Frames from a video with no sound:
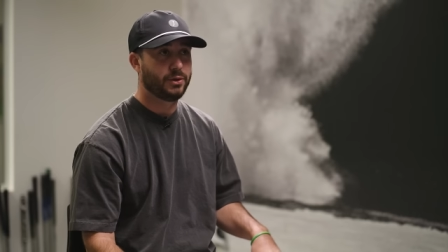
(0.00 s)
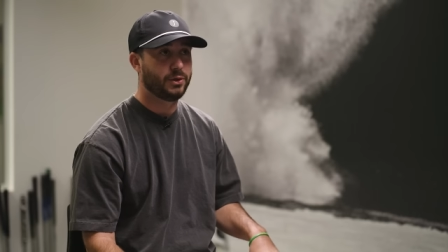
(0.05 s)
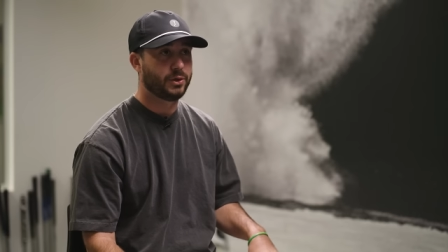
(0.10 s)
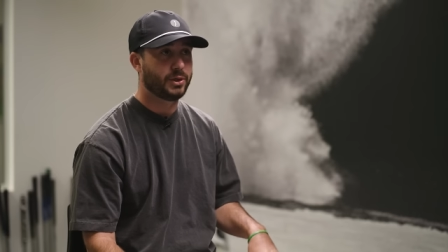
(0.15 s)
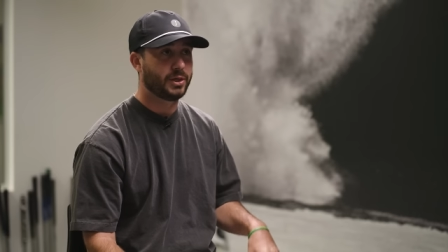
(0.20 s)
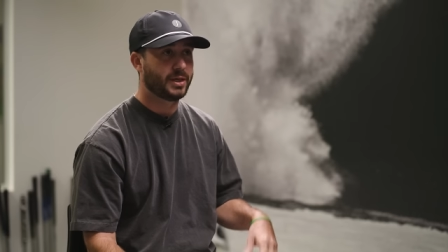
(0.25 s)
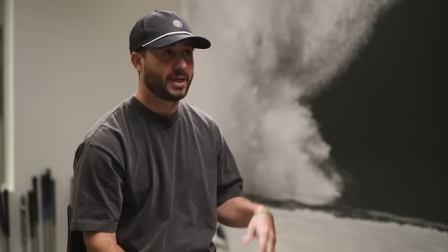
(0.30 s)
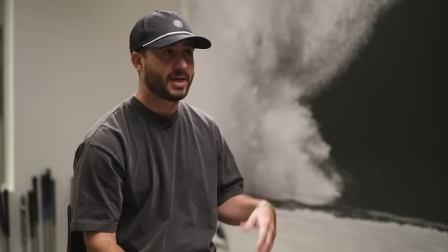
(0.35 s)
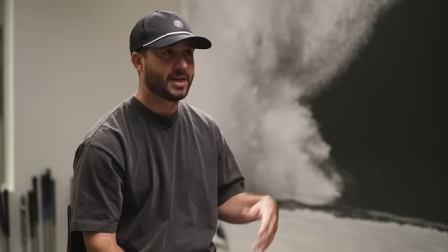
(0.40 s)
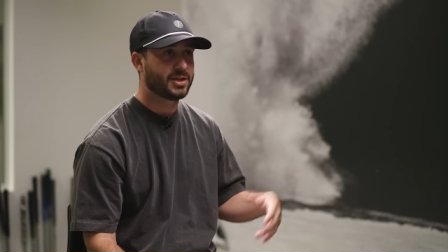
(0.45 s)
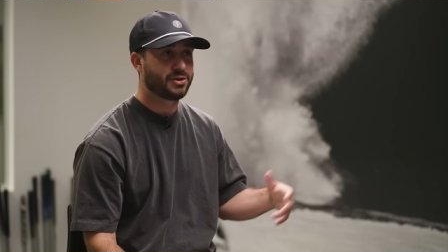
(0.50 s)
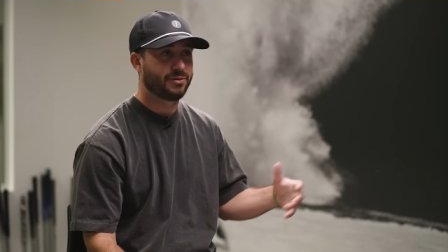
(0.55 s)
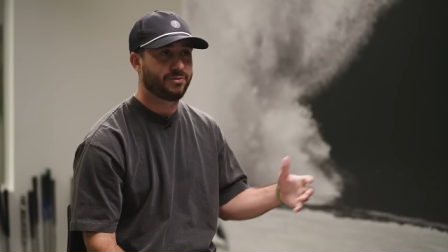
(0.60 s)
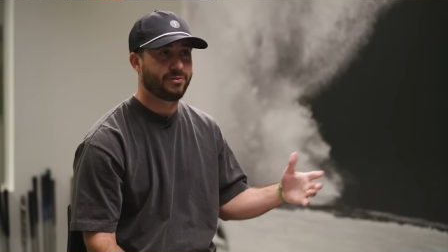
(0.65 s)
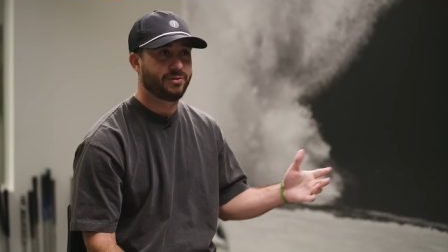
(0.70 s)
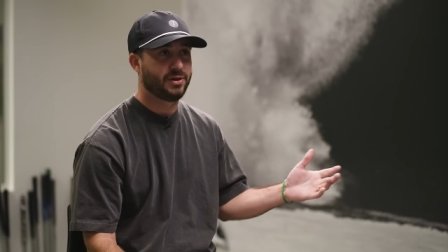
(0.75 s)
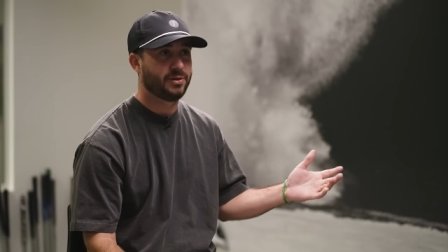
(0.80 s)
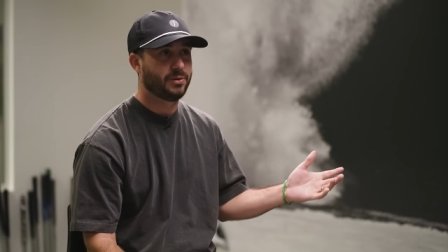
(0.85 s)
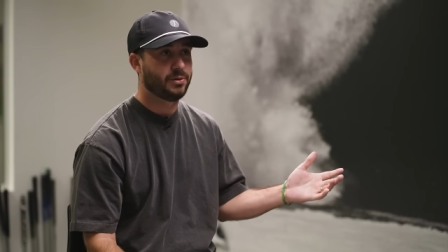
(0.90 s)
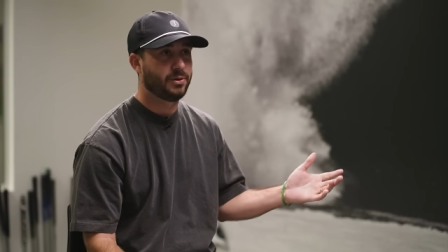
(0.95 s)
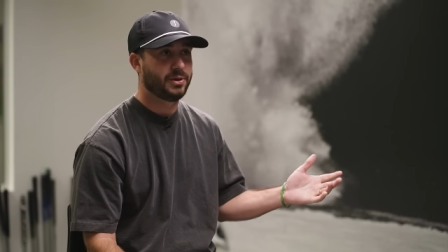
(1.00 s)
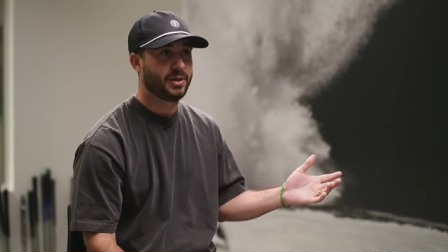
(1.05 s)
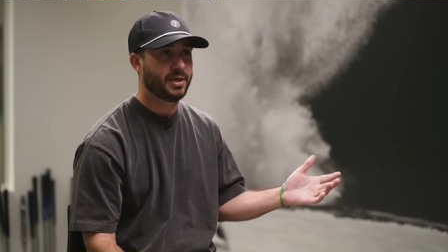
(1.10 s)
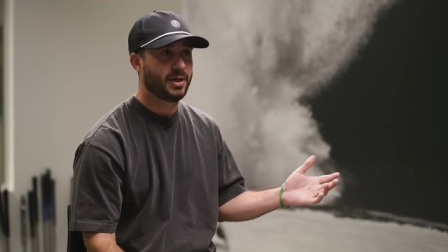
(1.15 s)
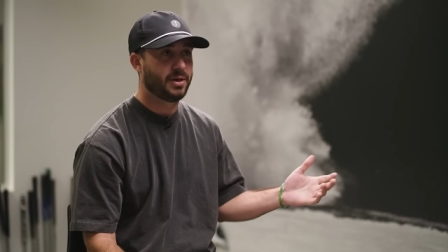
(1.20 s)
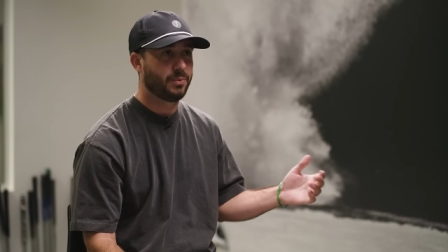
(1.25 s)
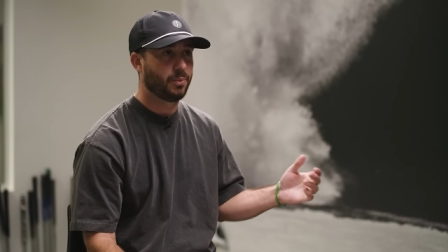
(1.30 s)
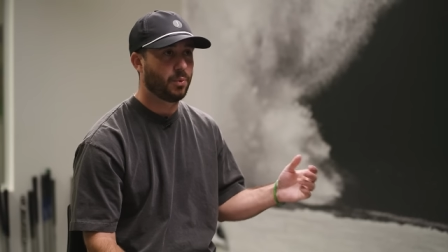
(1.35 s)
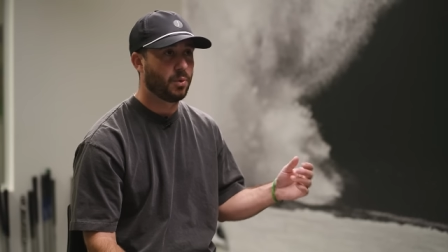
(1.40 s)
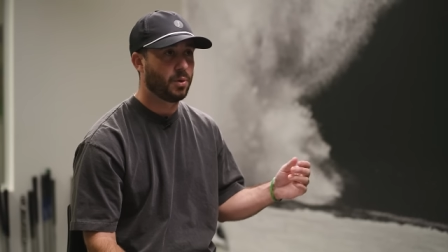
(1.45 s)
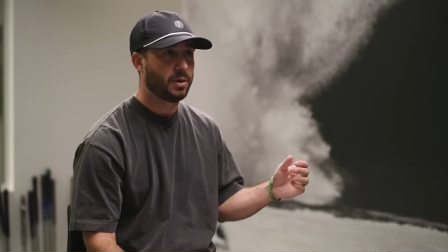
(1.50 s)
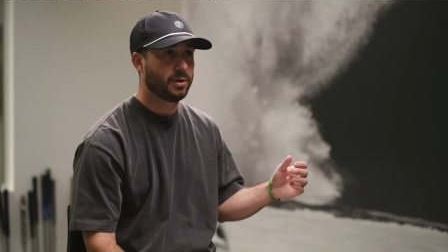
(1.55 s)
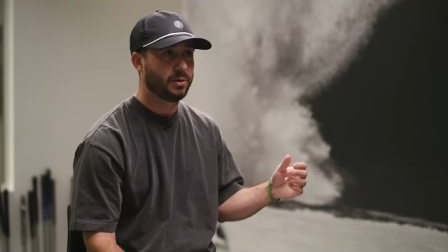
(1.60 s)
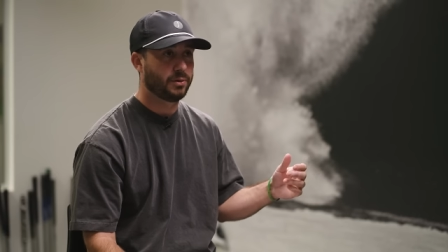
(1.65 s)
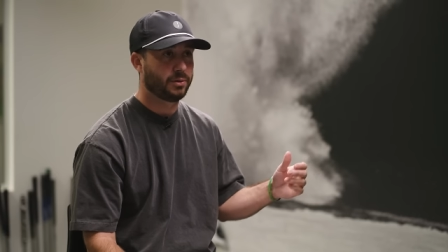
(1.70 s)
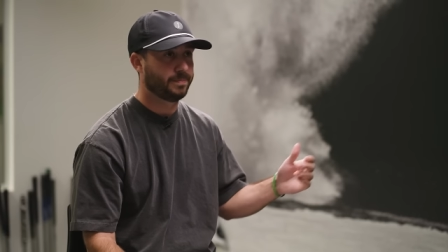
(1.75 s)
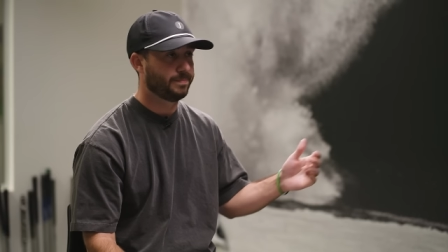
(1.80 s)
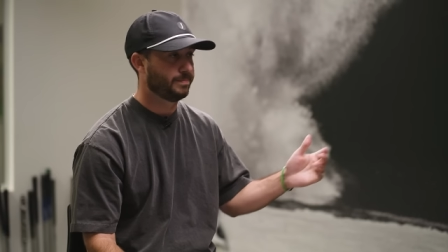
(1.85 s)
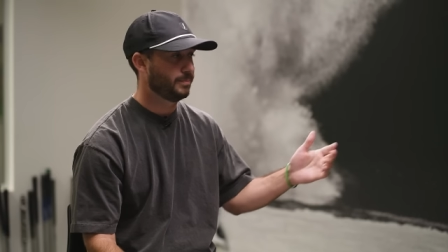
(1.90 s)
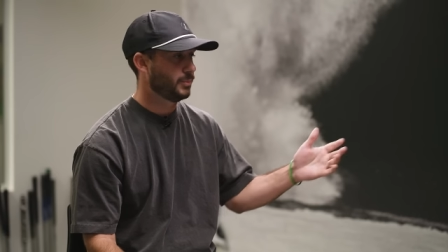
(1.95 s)
you could catch a feel on day one
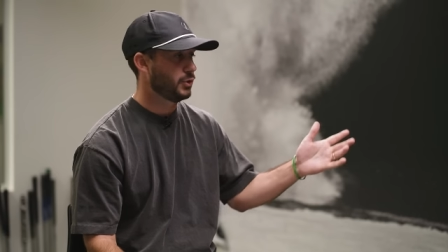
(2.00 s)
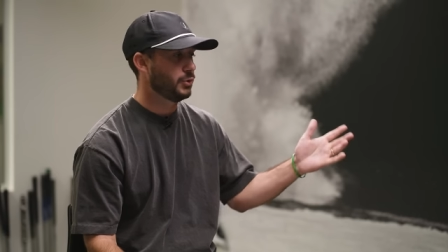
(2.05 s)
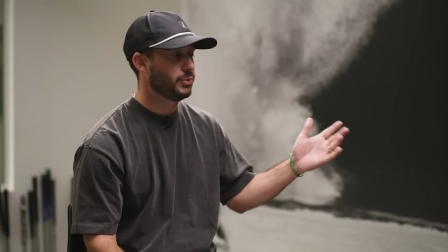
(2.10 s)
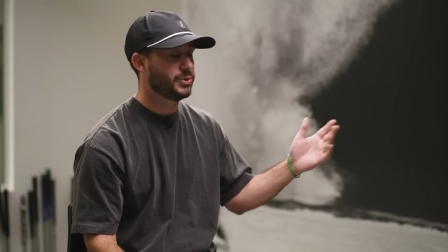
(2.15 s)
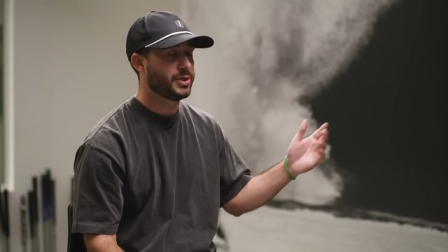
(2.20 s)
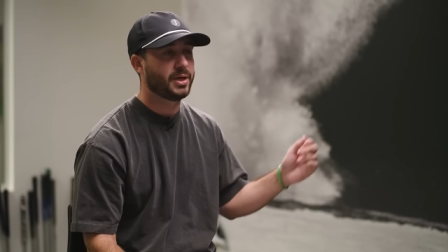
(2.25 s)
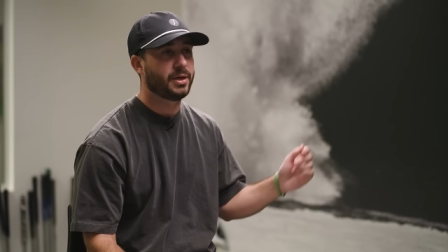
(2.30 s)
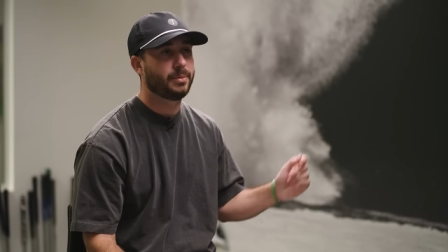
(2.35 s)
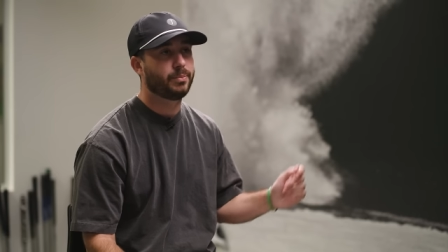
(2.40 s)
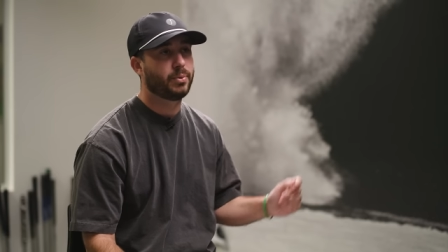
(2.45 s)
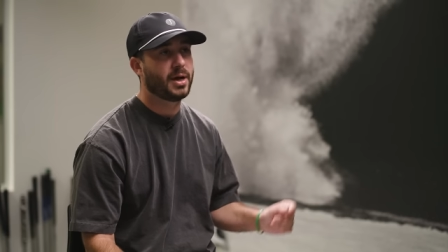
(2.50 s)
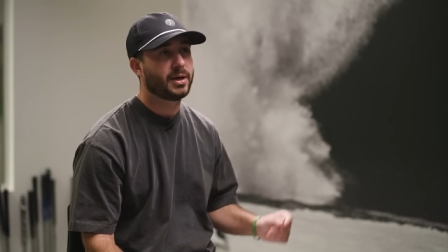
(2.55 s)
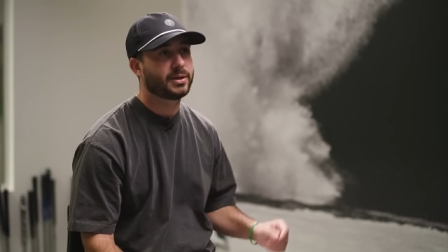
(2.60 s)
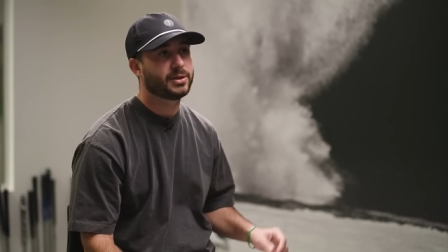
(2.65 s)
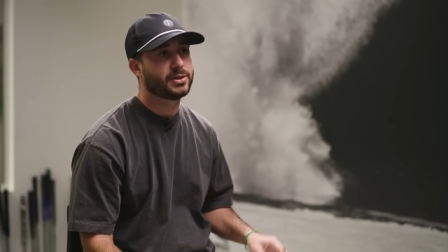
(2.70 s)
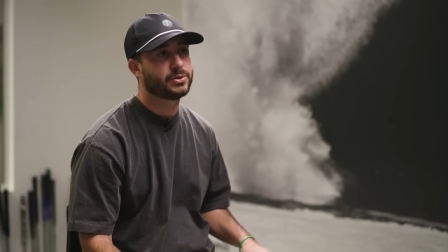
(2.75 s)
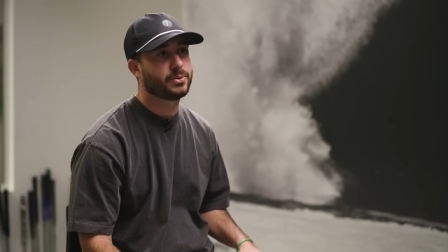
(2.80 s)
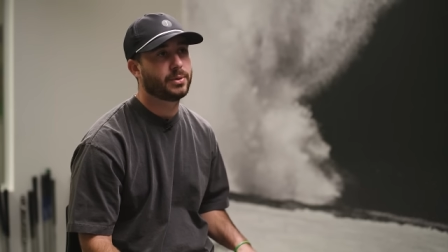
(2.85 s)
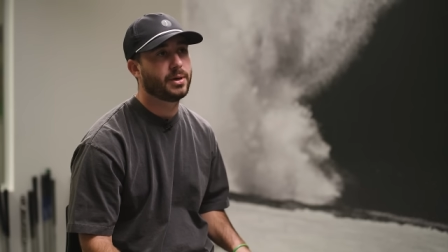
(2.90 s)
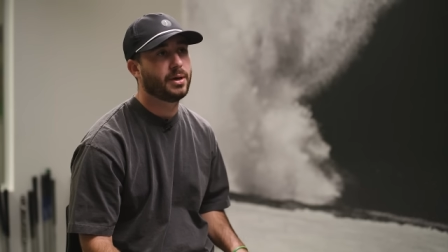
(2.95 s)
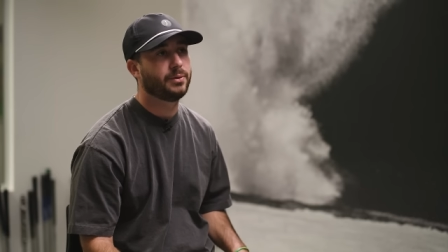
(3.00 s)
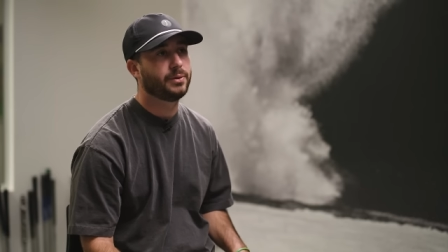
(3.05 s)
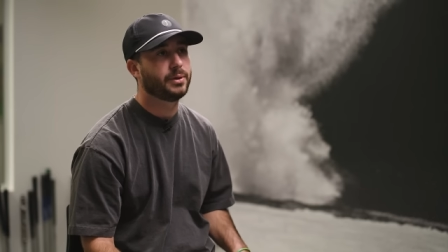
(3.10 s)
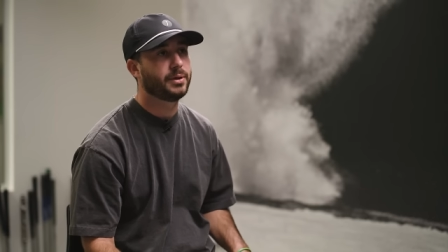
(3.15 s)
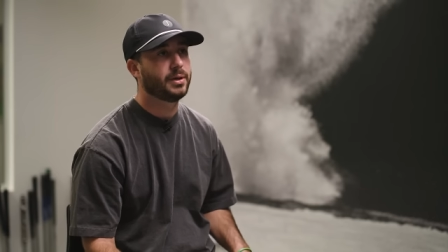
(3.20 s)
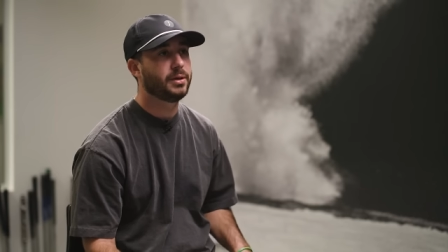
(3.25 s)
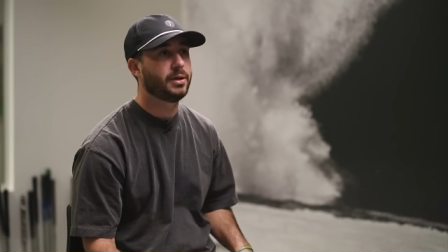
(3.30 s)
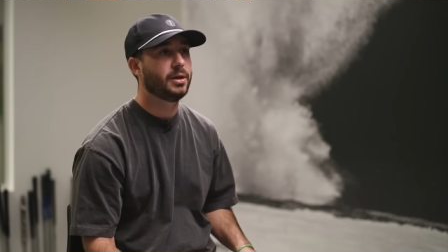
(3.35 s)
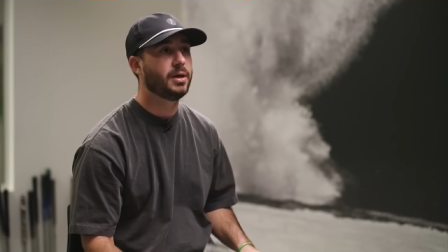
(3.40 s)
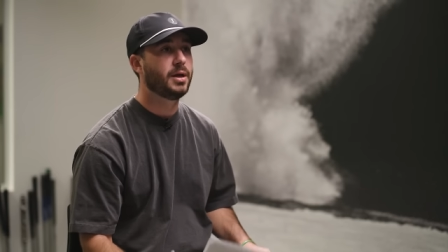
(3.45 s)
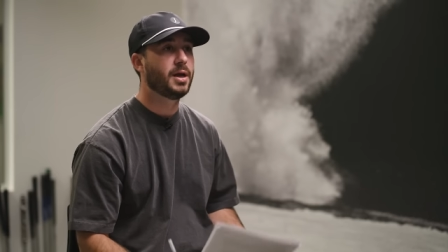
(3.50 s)
or Tuesday practice round. Yeah.